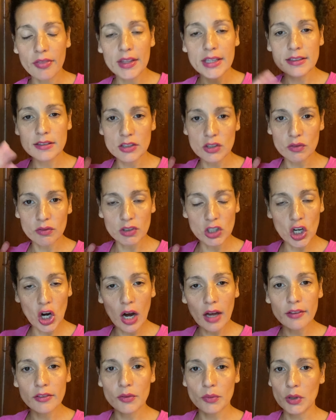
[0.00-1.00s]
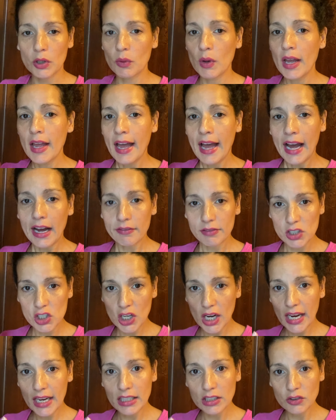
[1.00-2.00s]
things you've gone through have
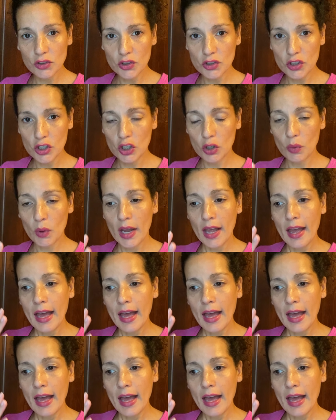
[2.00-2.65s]
changed you.